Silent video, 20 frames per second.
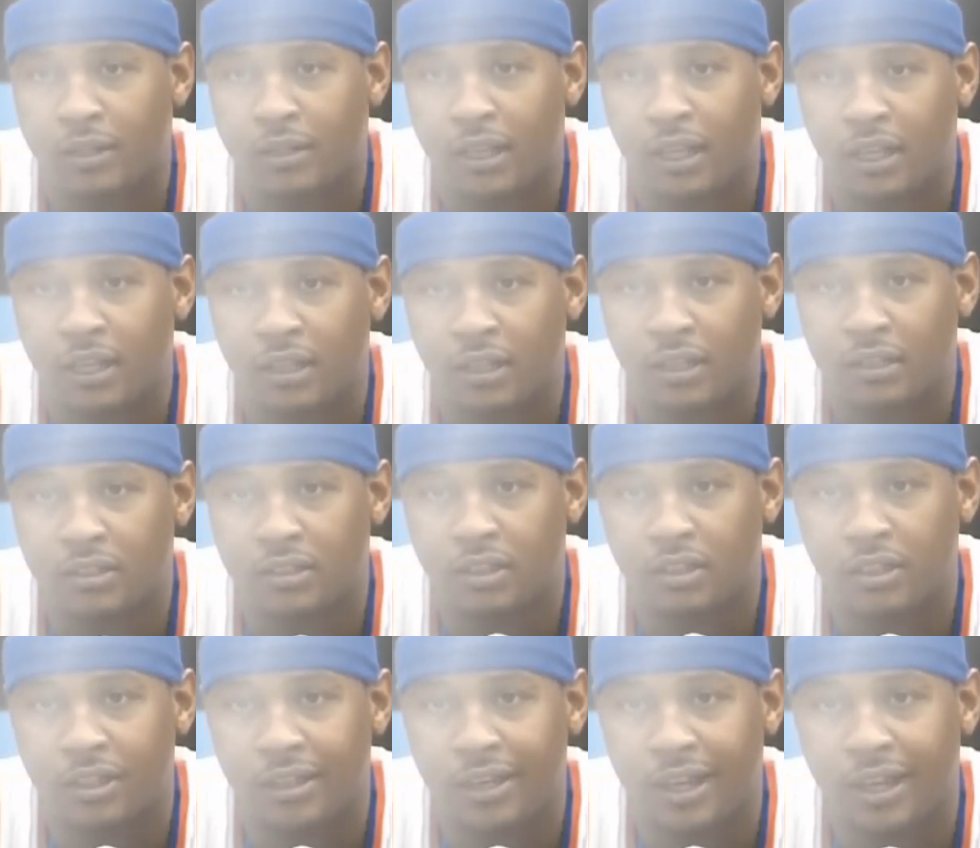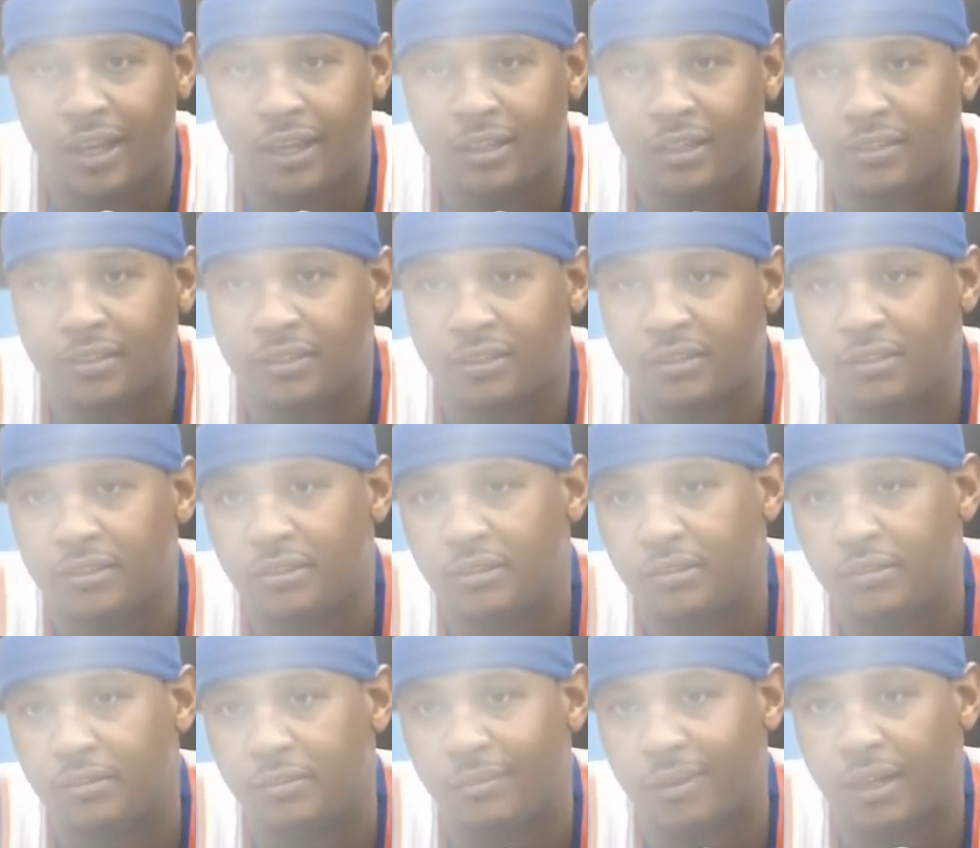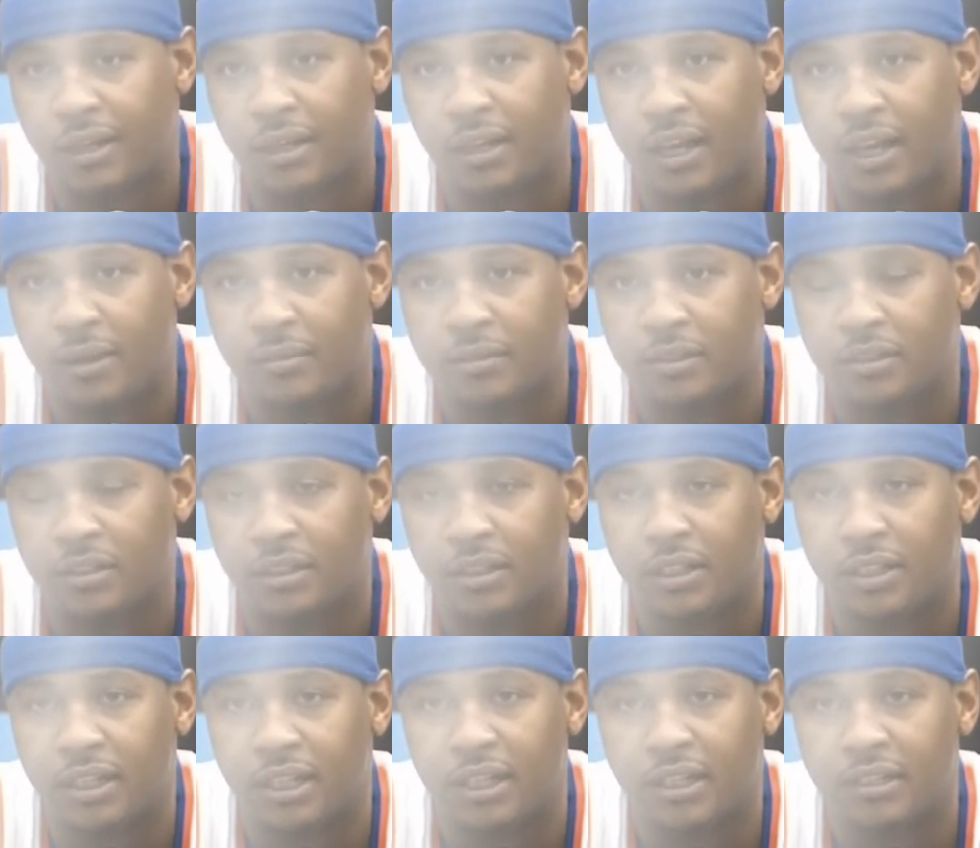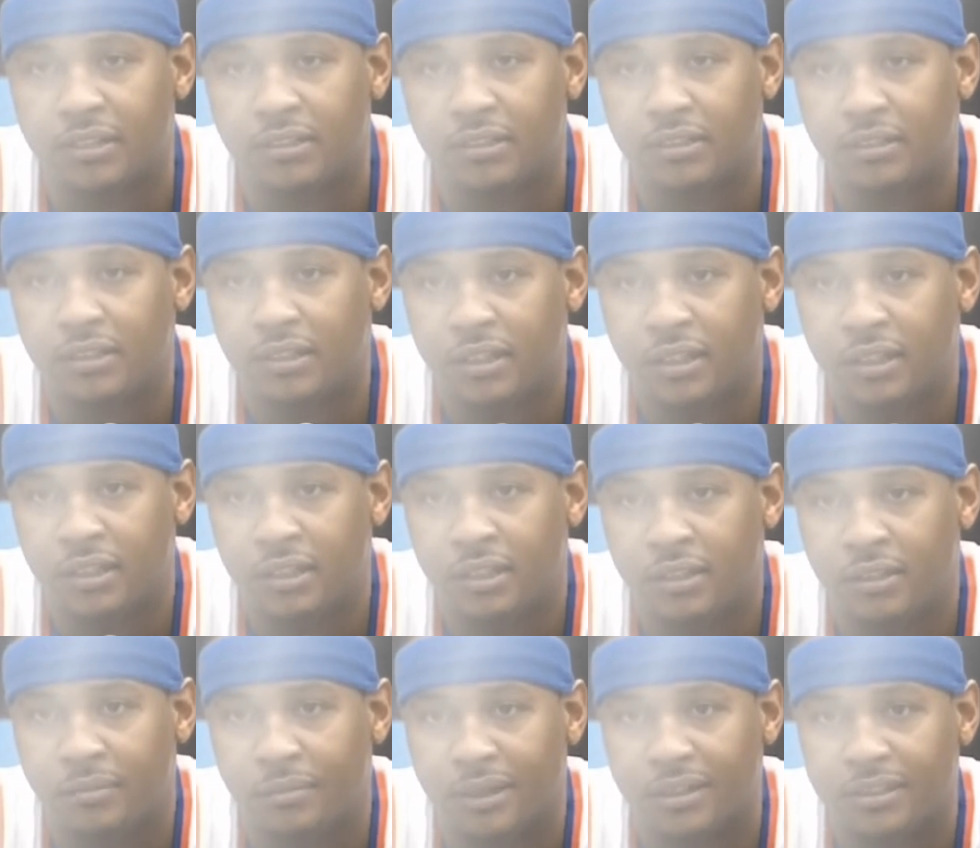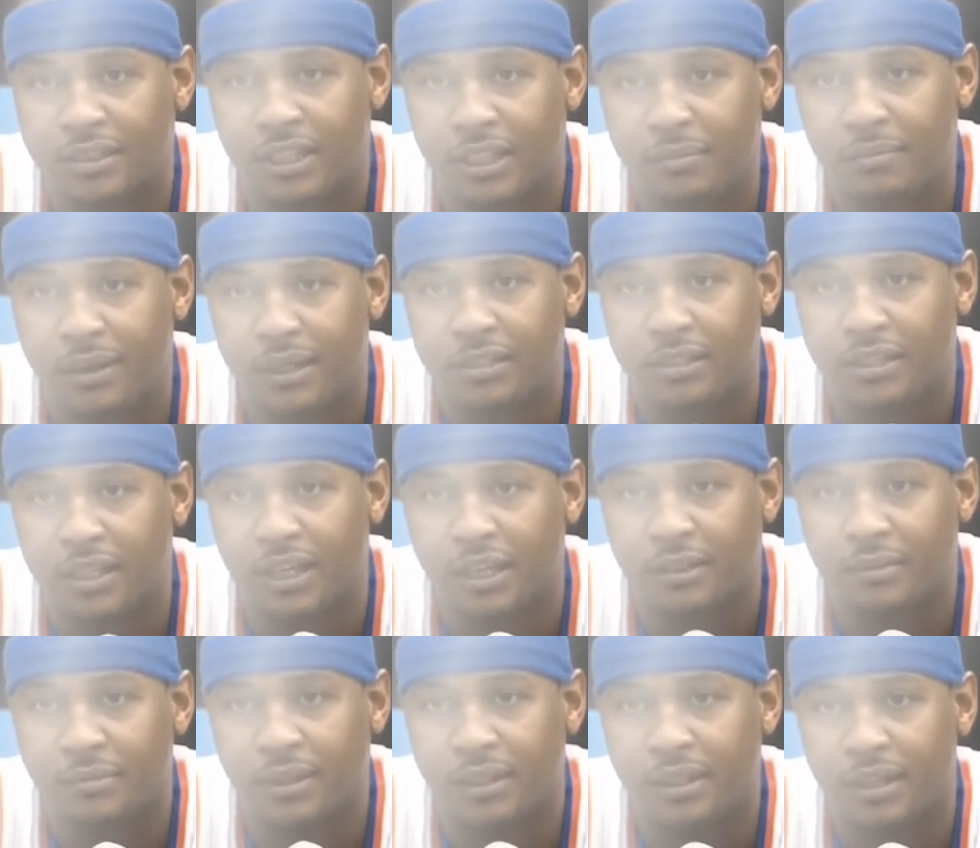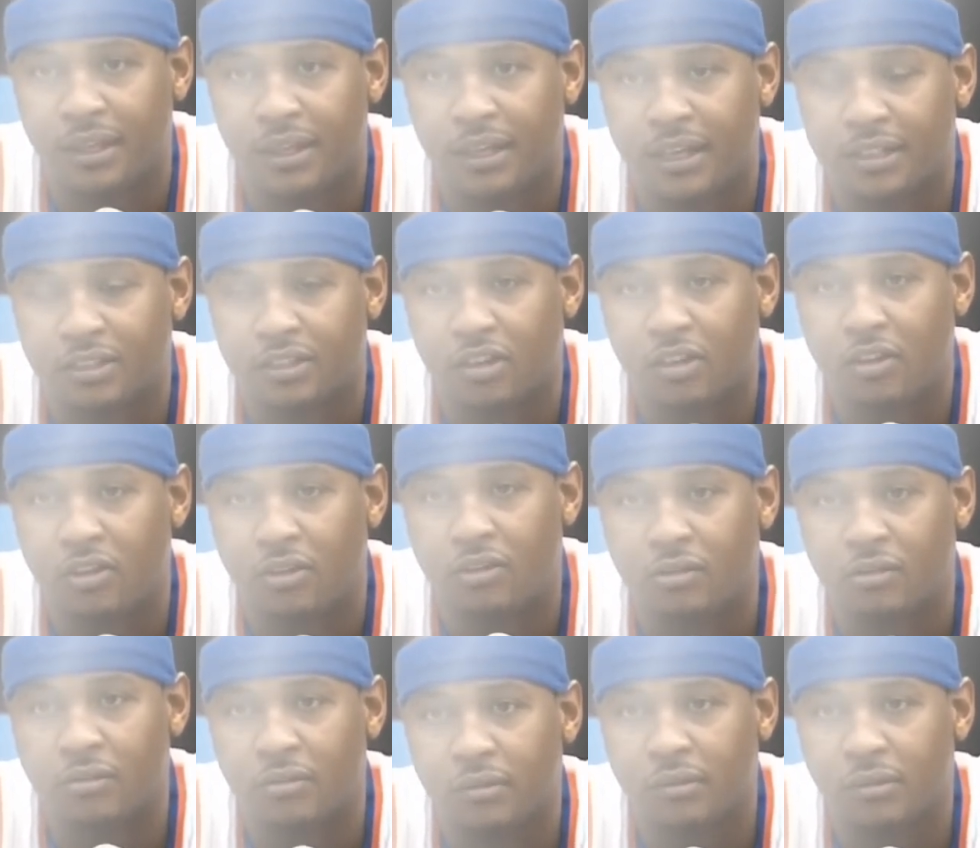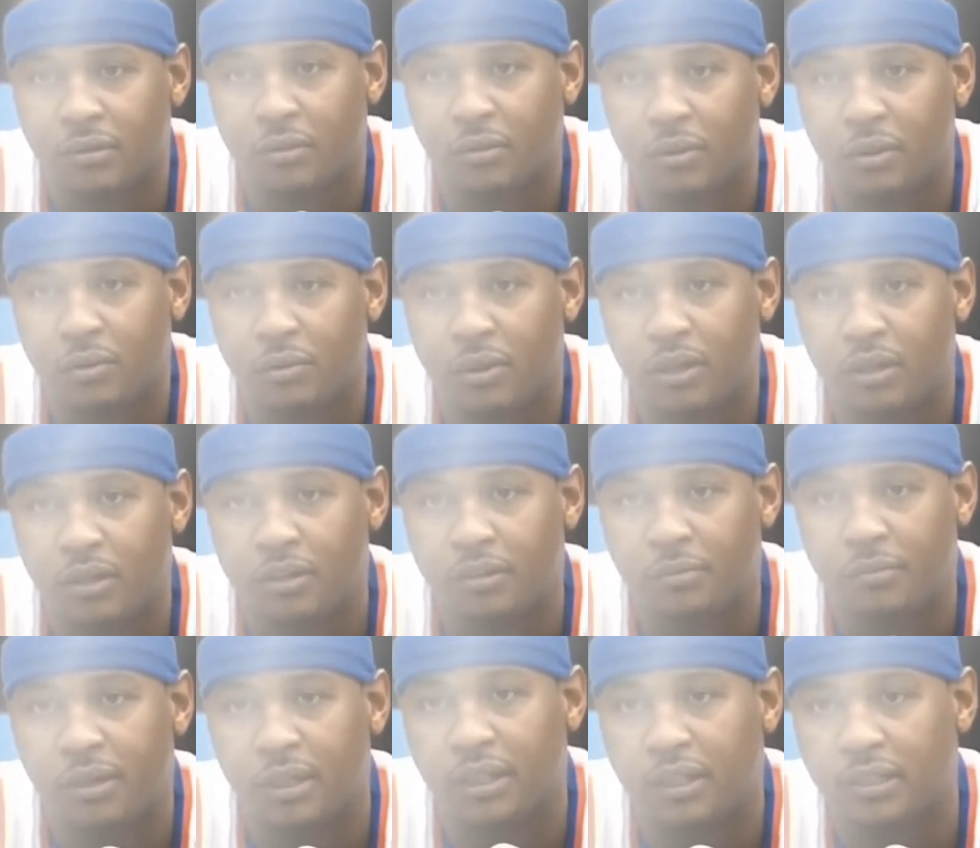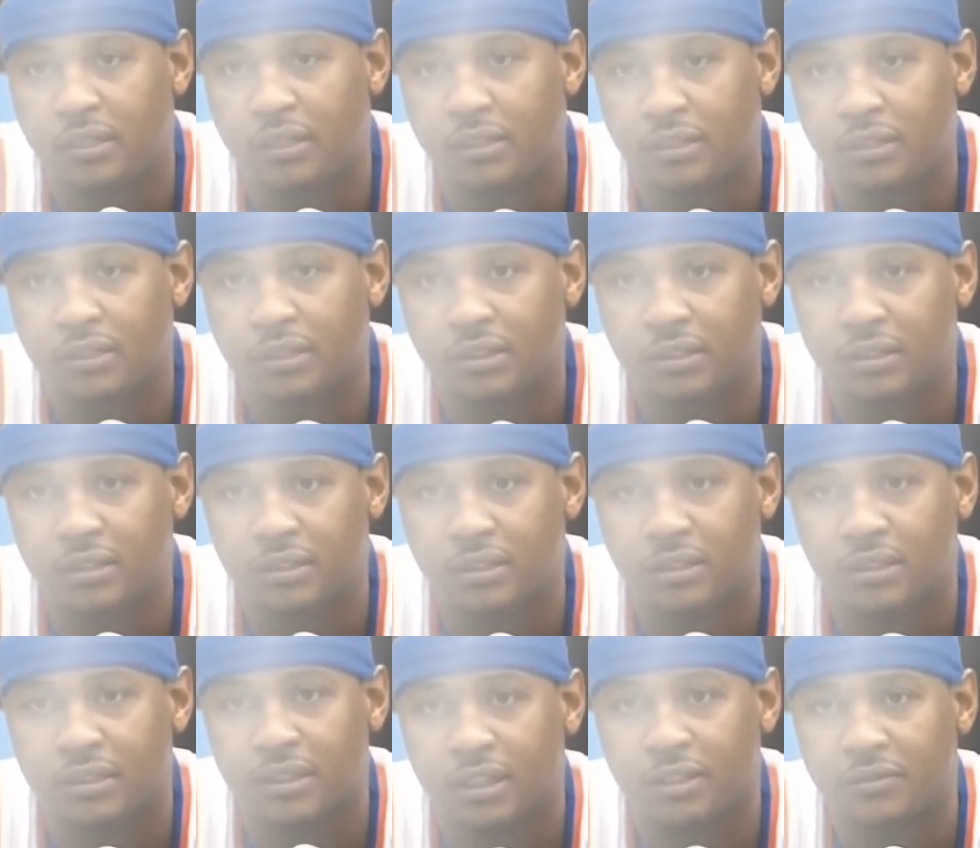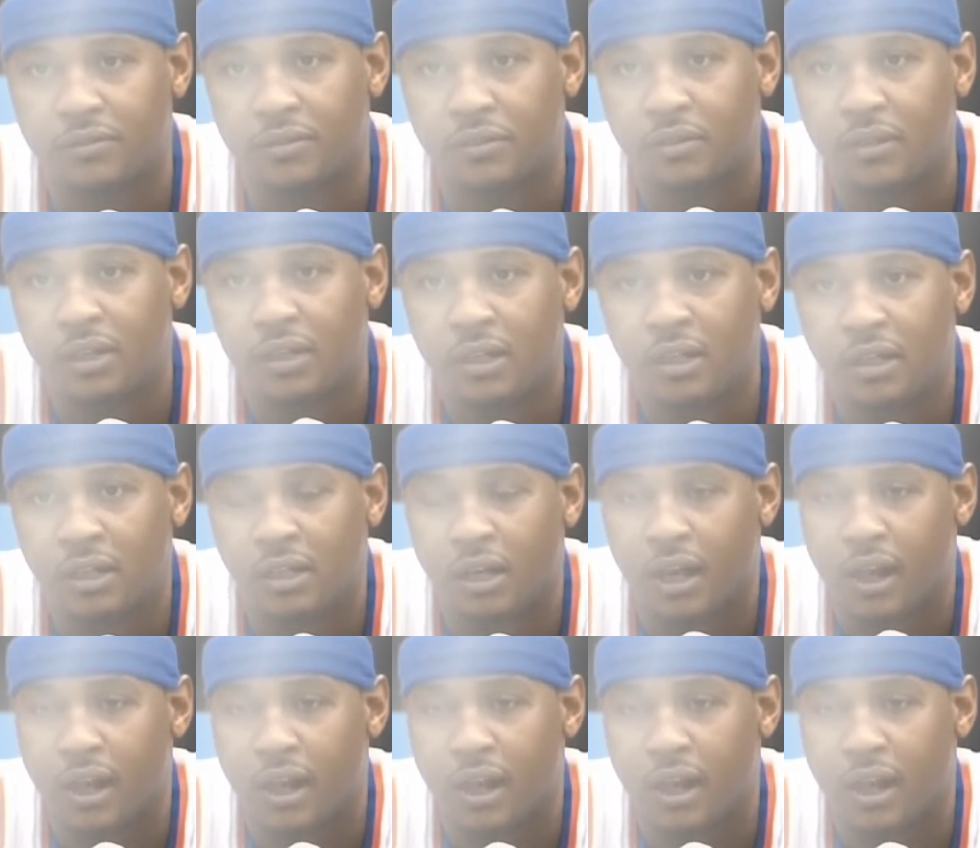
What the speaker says: think it's going to enhance my game. It's going to enhance my teammates' game, and as a whole, we're going to be successful.